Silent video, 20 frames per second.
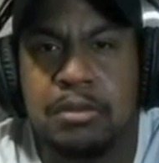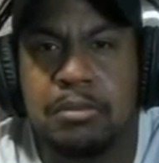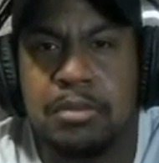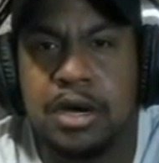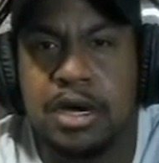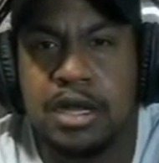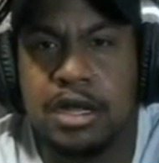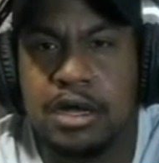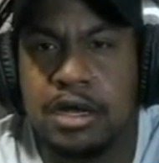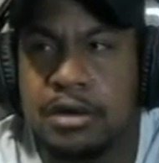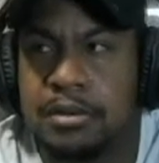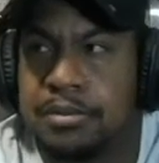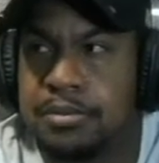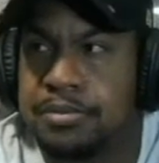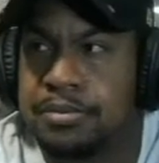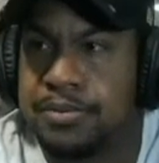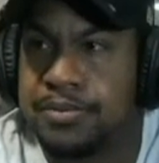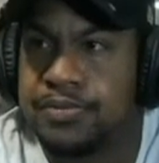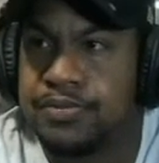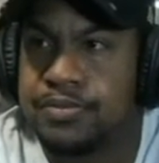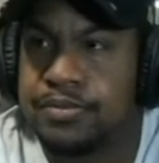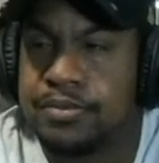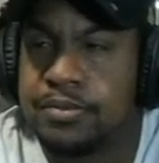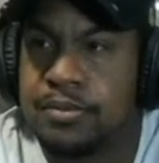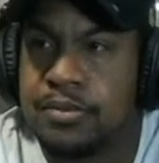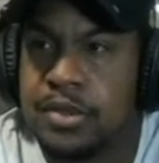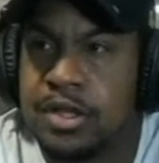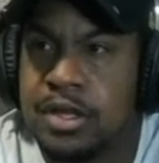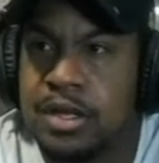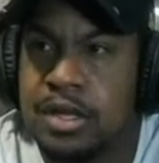But um,
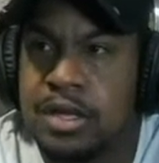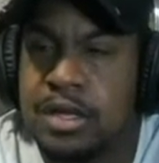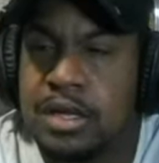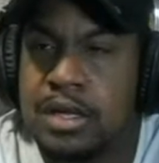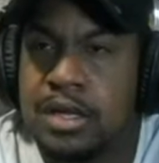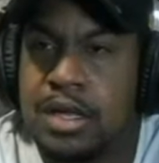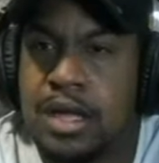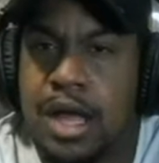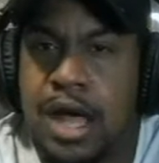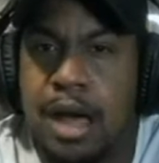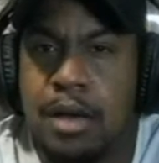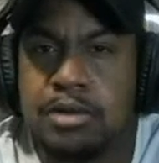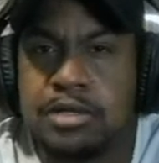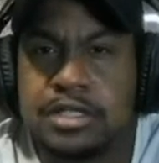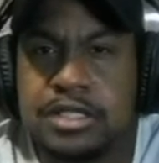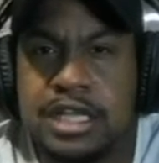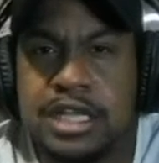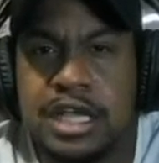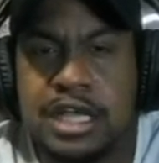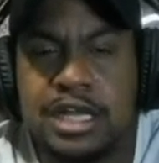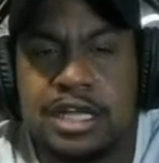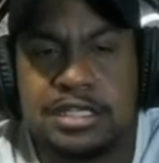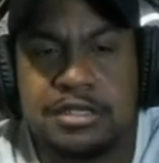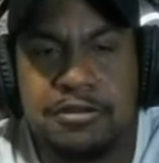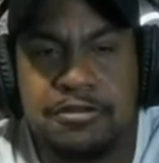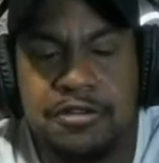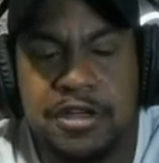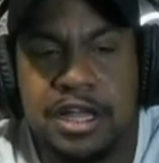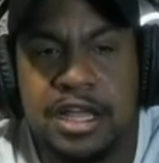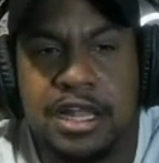I was thinking as a
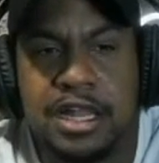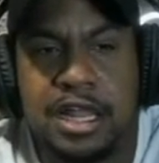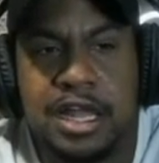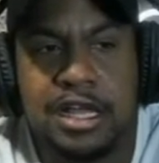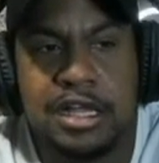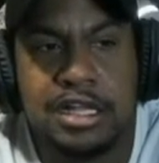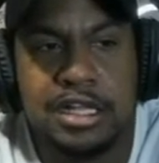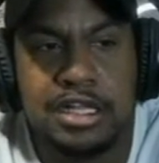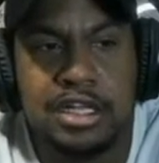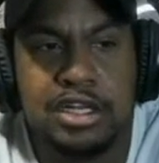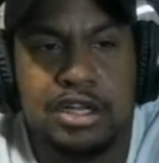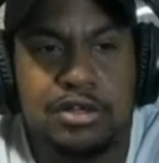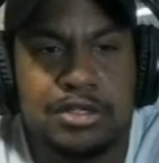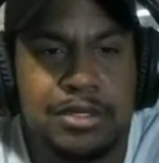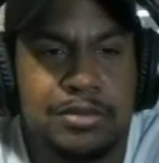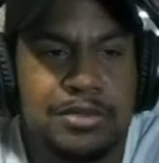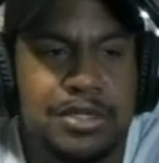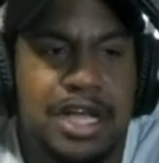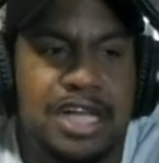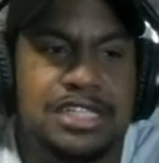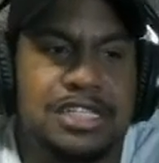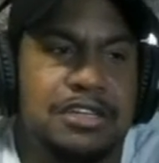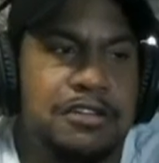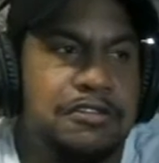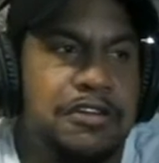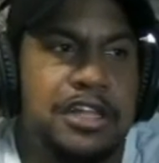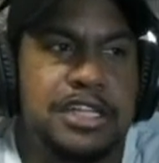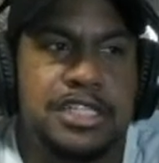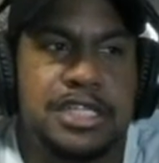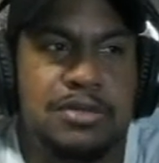fan, like you know, sometimes in the
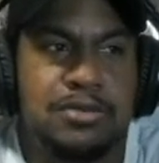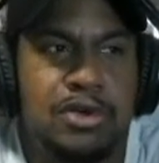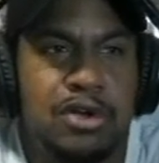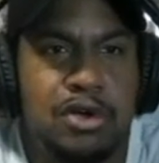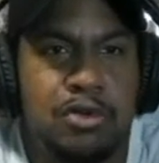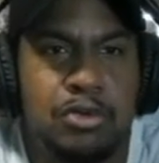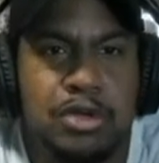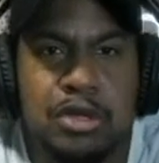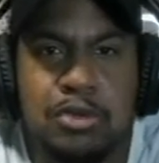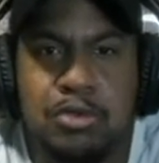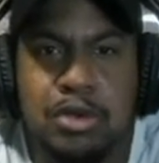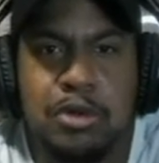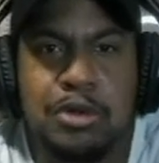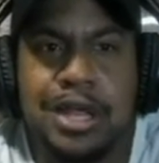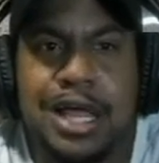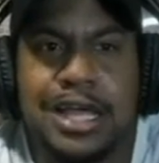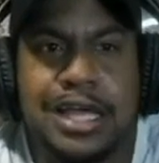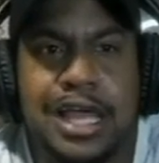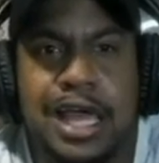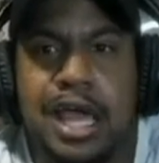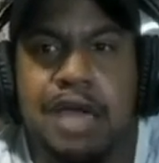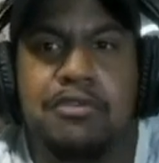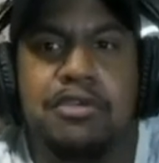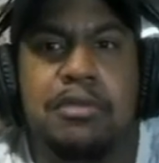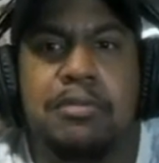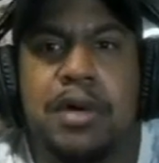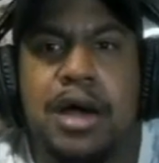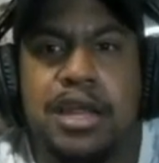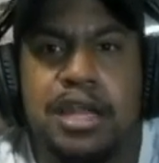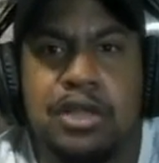fantasy world, we we like
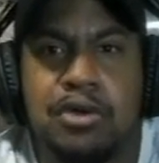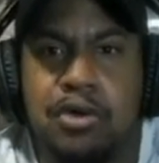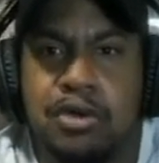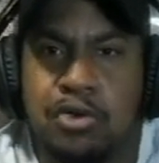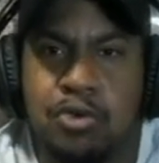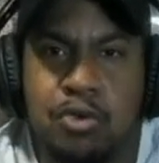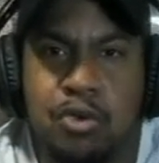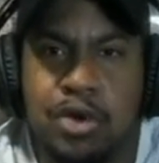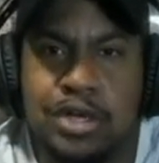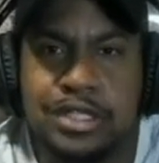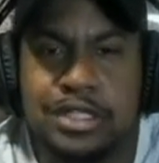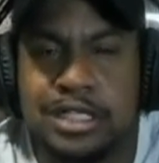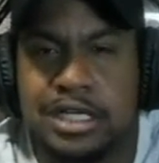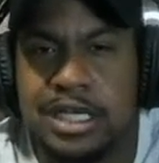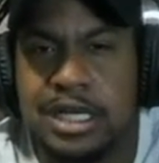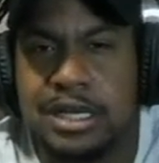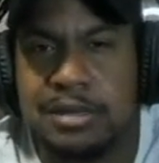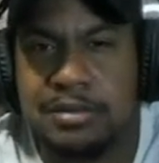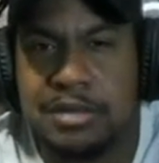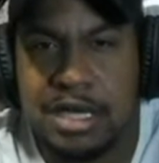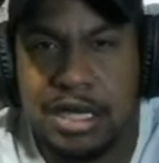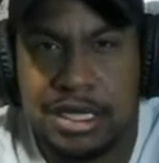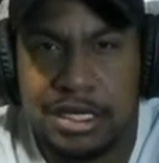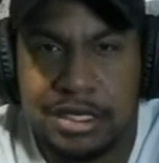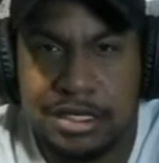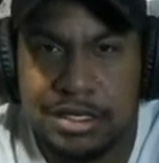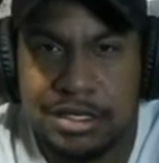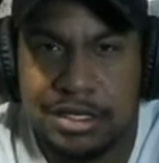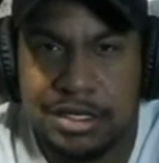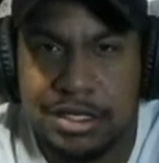everybody on one team that
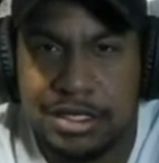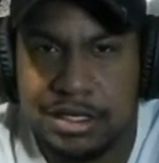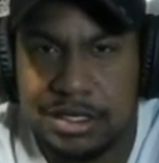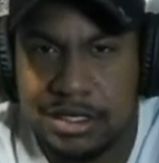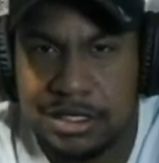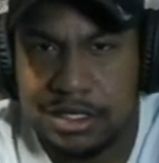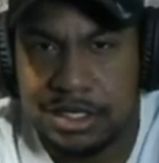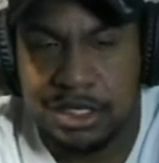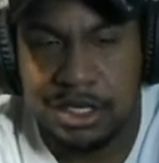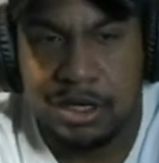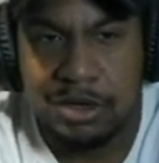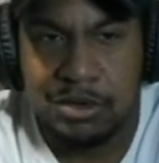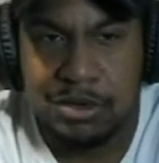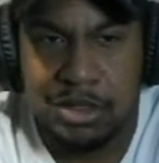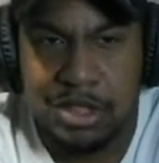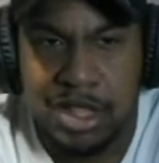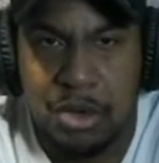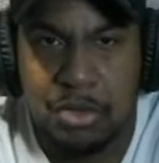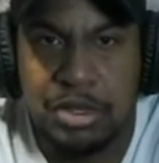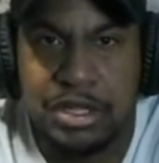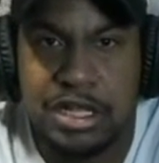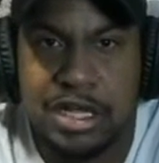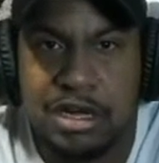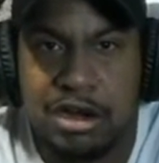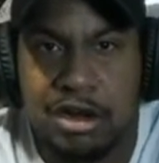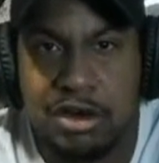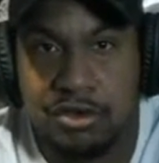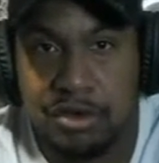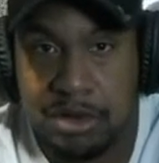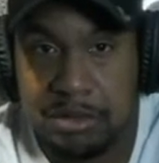you know that we think
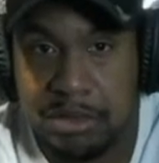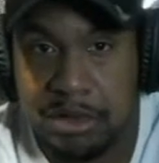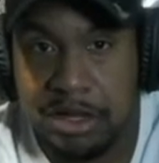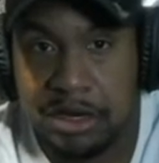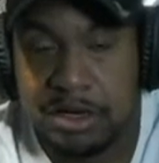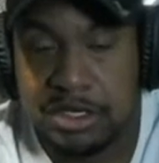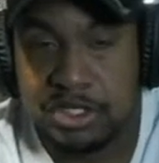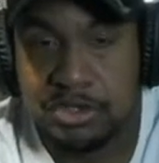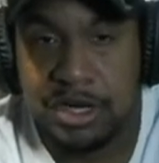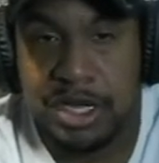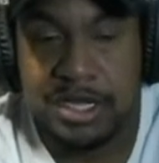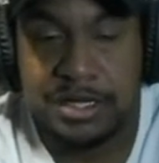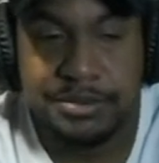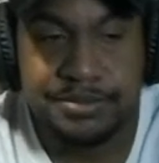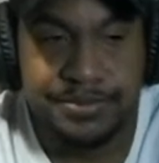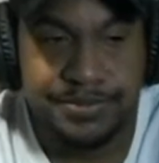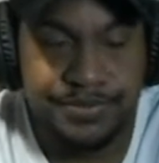are great players, right?